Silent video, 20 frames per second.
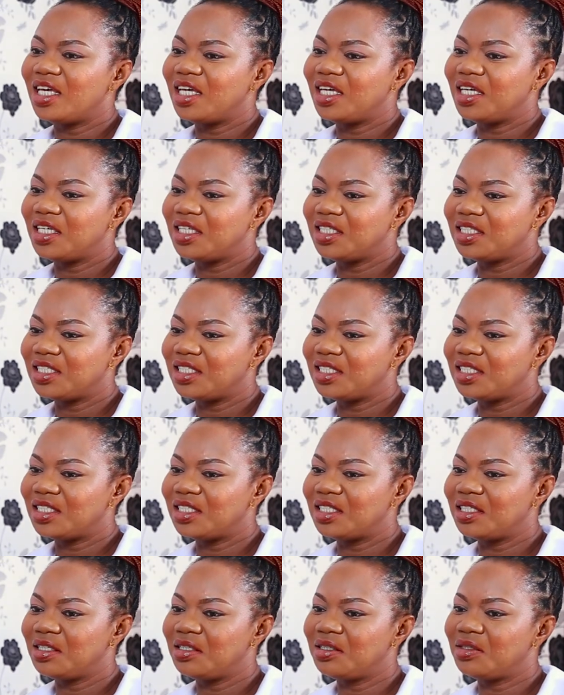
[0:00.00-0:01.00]

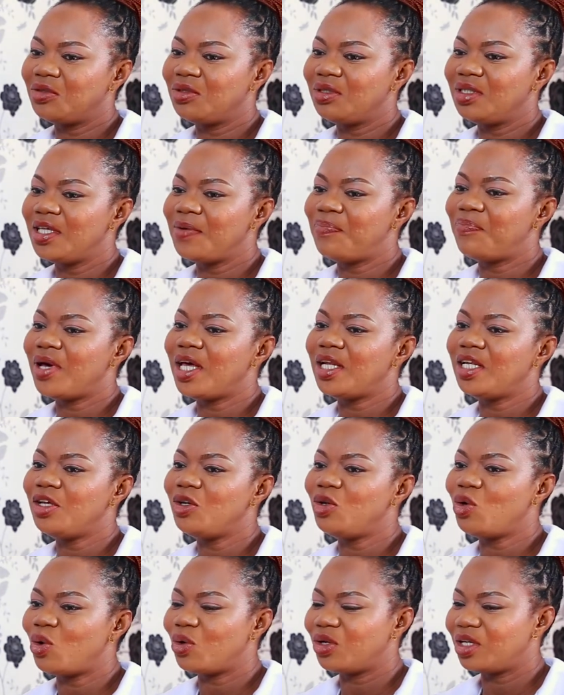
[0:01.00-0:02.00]
case,
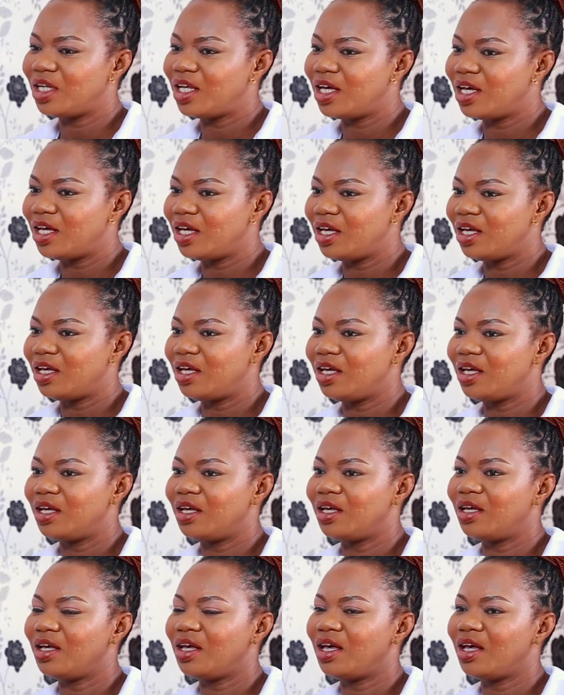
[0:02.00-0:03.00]
depending on the
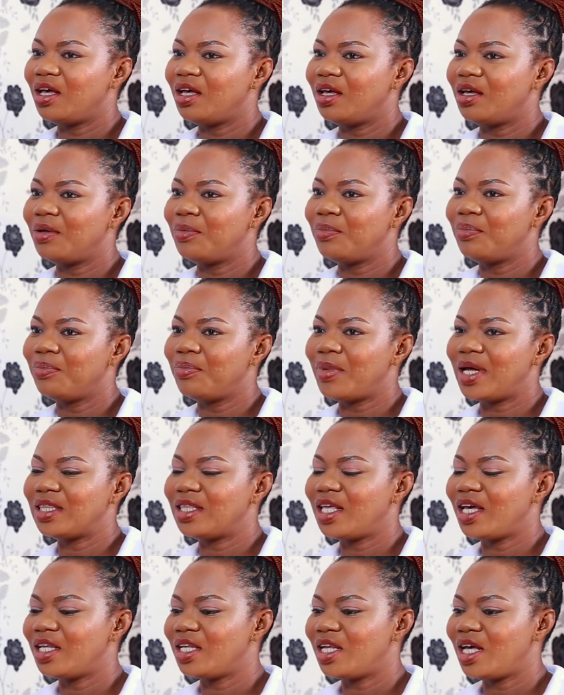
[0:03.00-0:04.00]

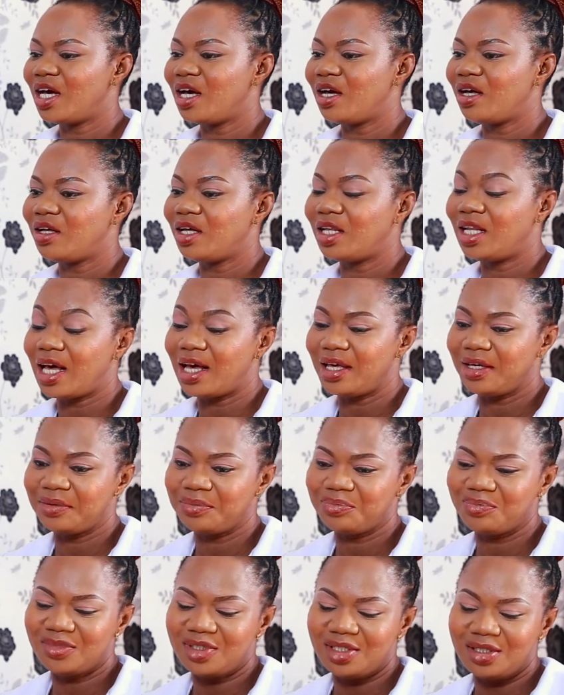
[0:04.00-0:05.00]
maternal, like
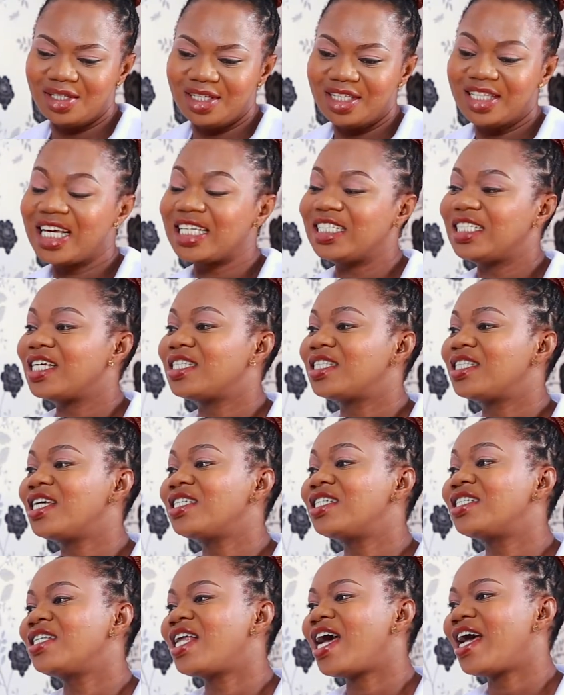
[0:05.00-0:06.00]
the
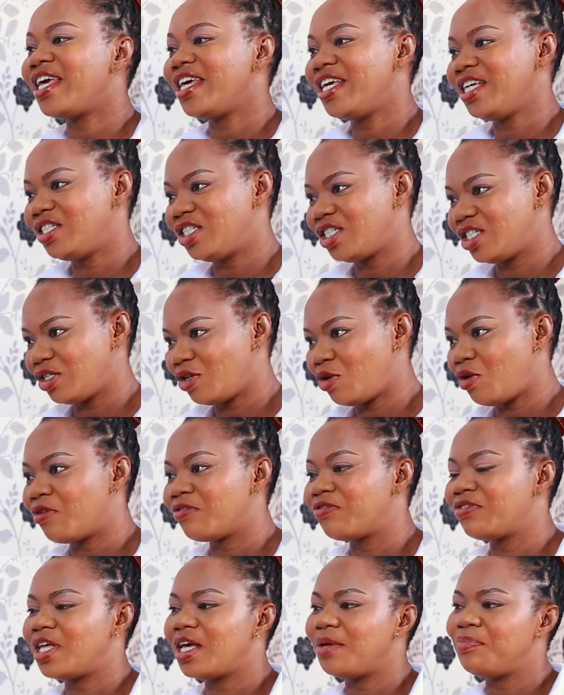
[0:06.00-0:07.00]
gestational age
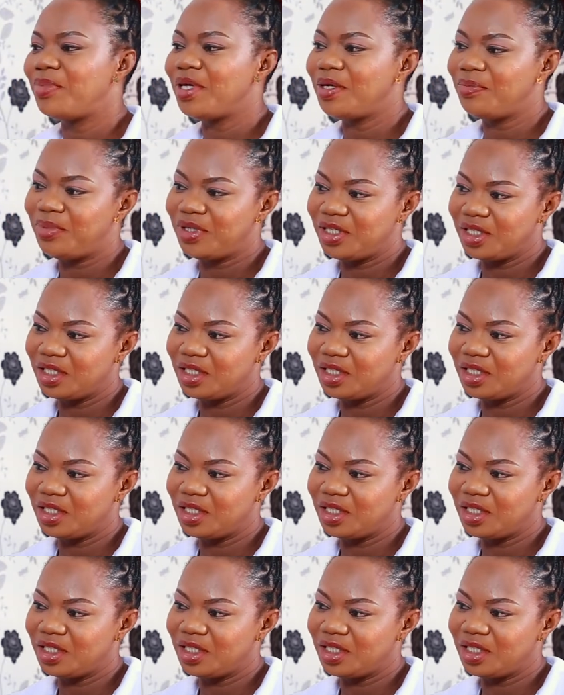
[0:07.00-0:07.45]
of the baby,